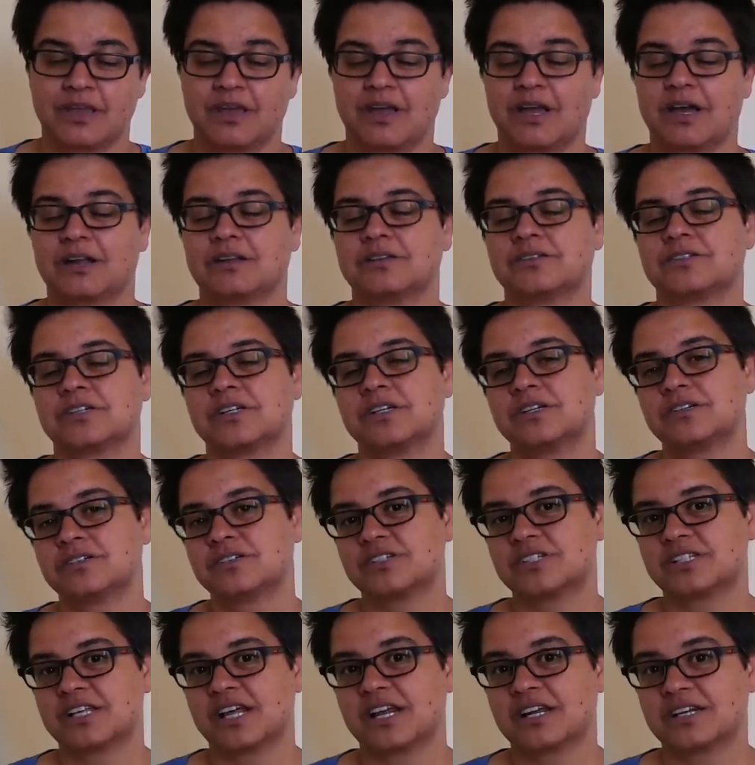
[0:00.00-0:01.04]
And as I
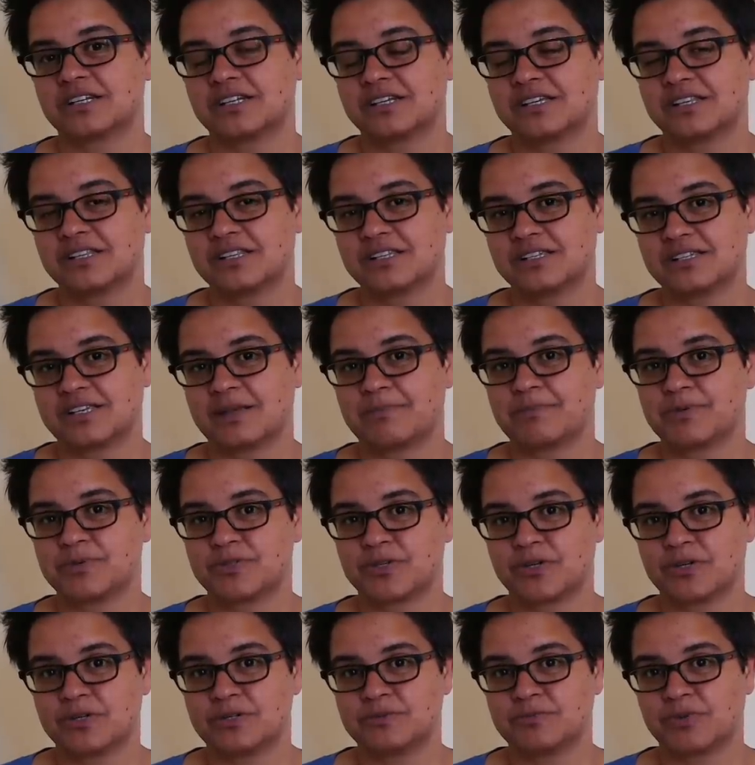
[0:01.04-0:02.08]
understand it, this
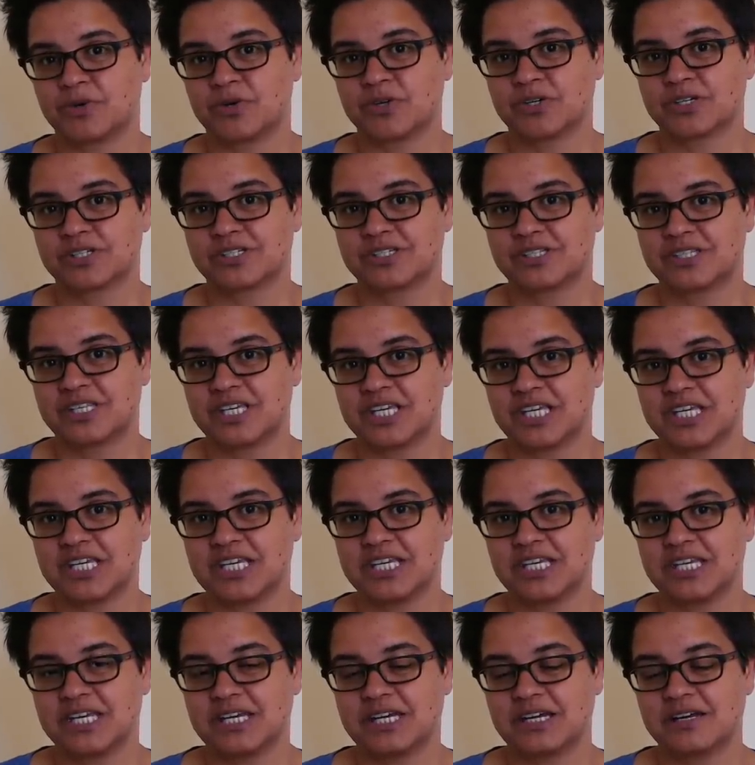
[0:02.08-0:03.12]
episode marks
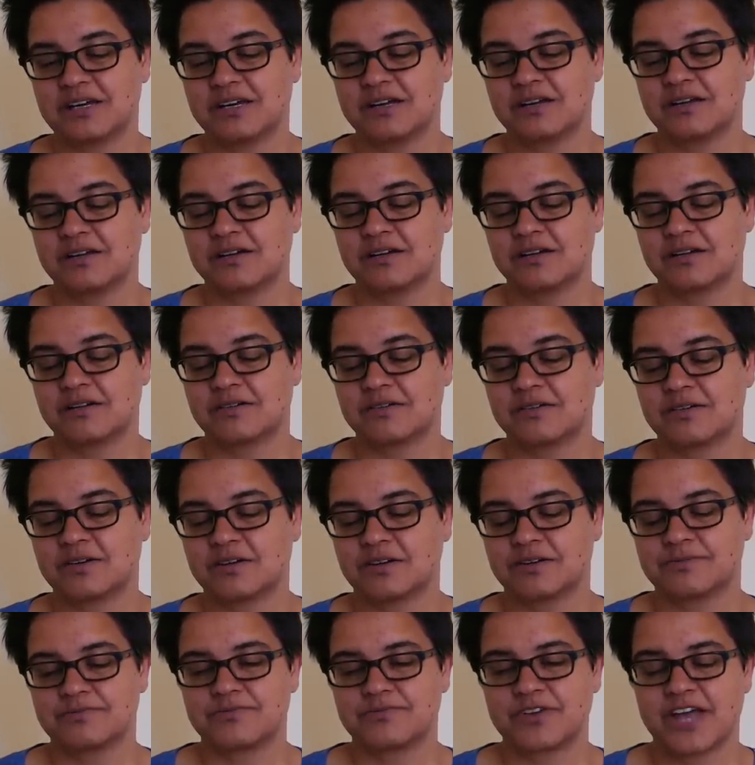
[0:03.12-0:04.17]
the
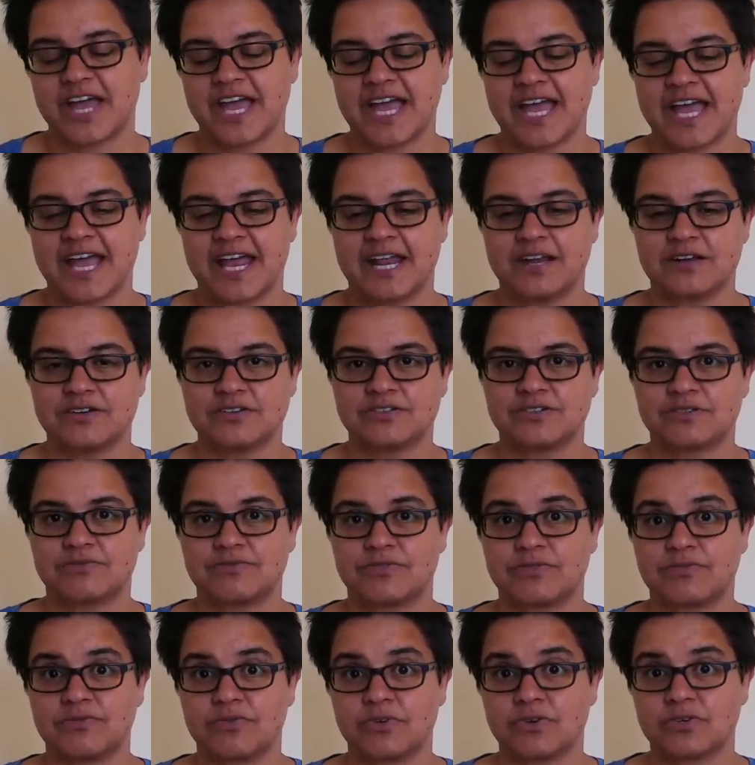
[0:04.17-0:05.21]
kind of end of
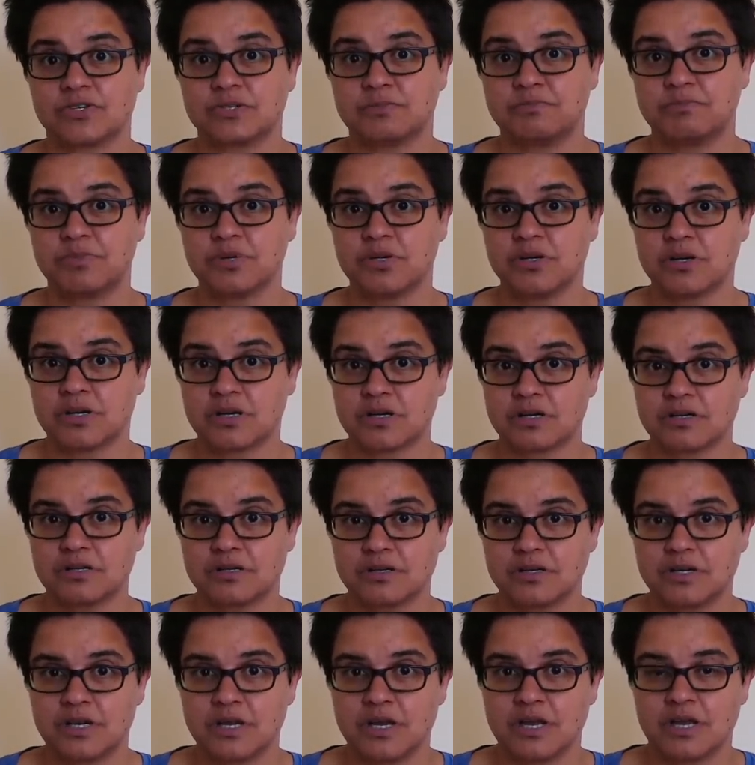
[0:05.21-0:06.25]
the first book
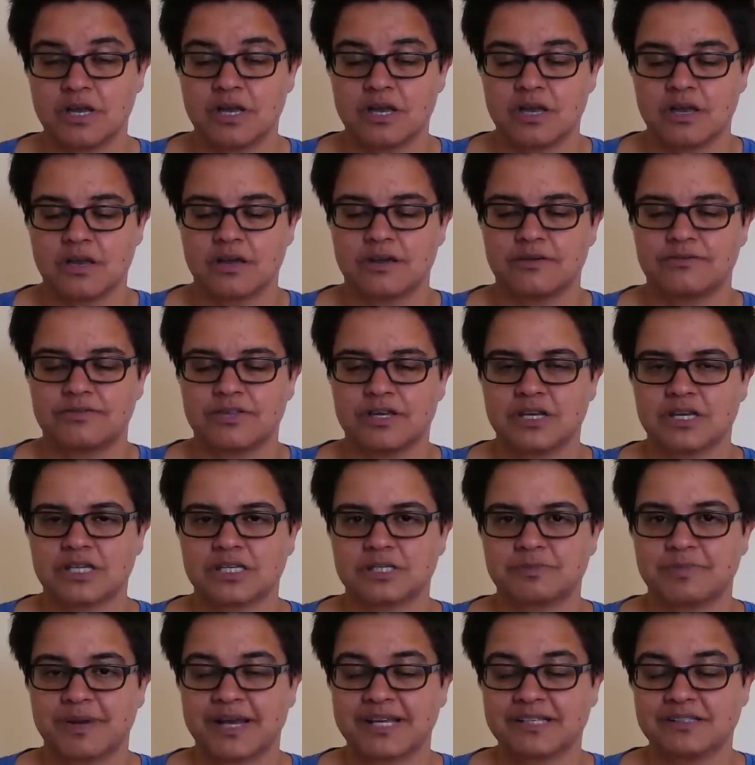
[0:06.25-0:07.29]
of The
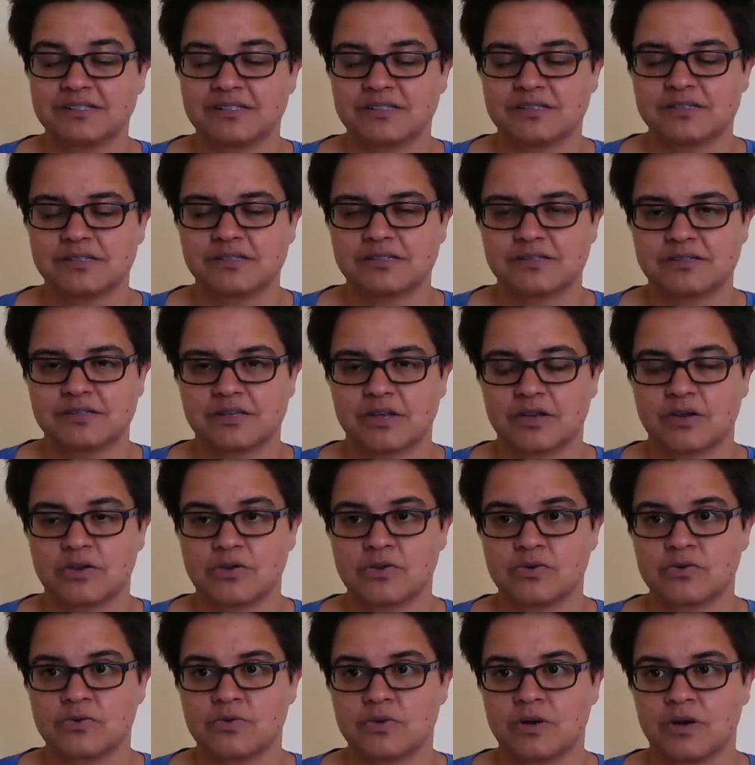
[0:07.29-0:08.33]
Expanse,
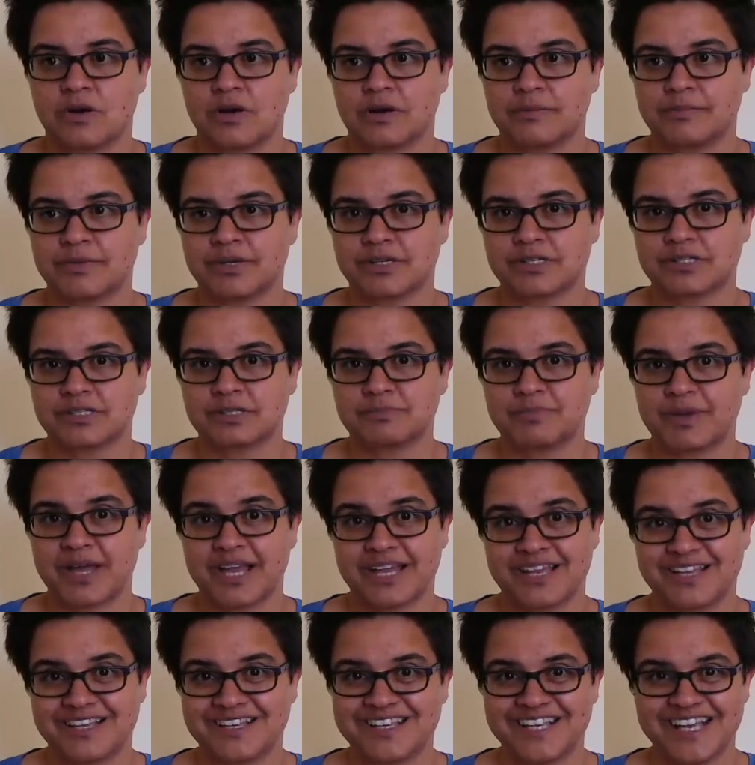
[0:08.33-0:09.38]
so I'm
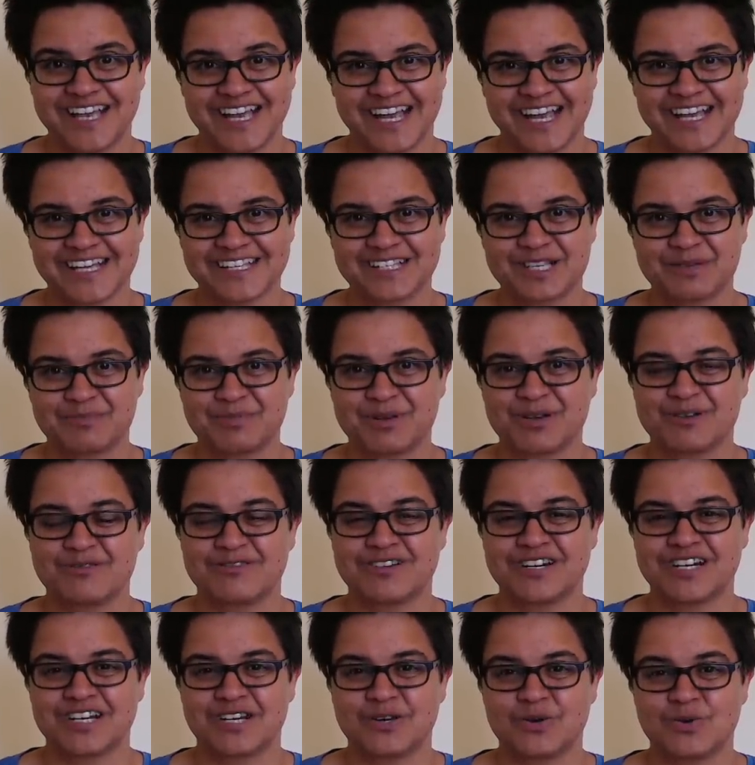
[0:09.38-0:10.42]
expecting it to be a
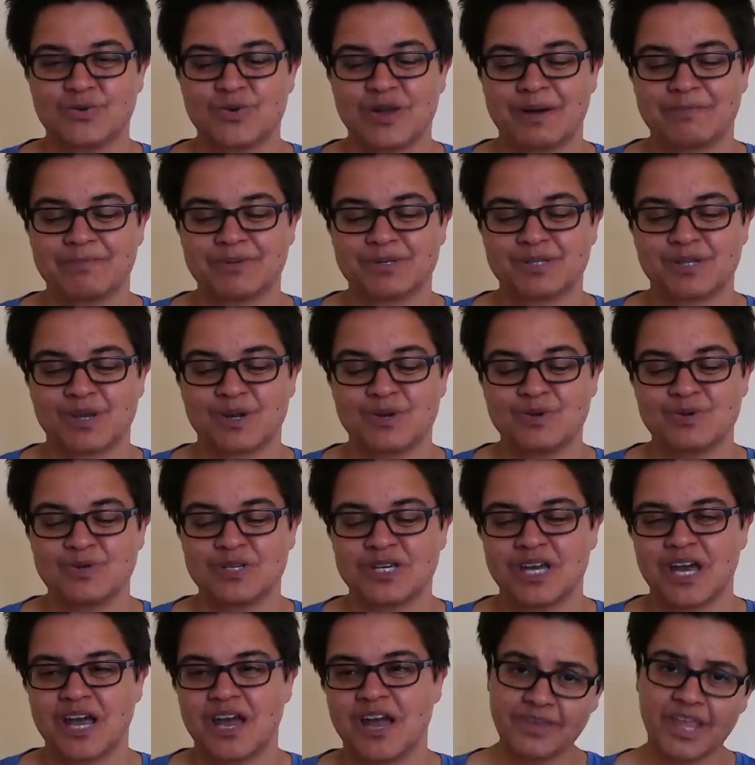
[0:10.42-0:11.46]
really cool episode.
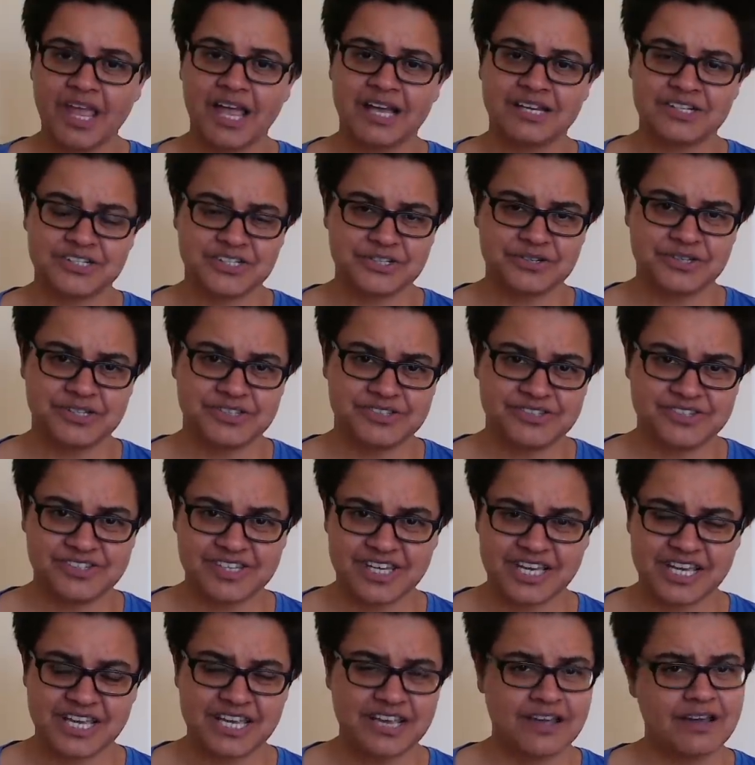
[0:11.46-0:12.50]
As you can
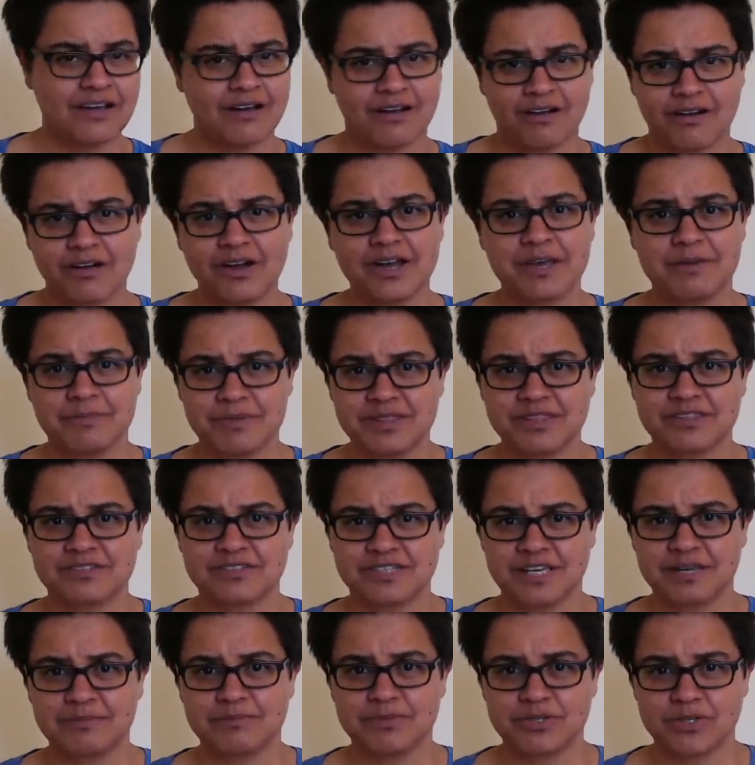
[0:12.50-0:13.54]
see, I am in the
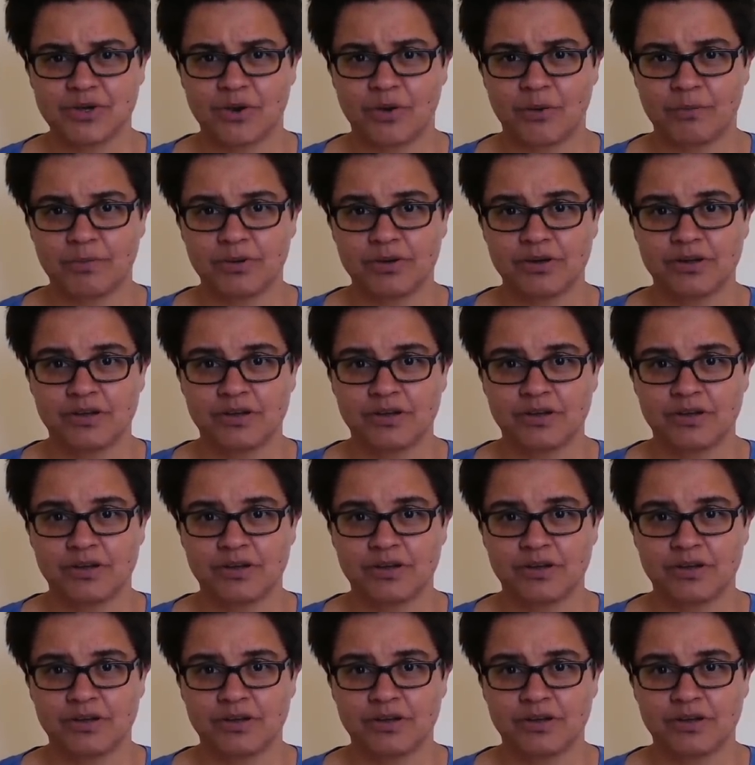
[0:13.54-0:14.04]
same top.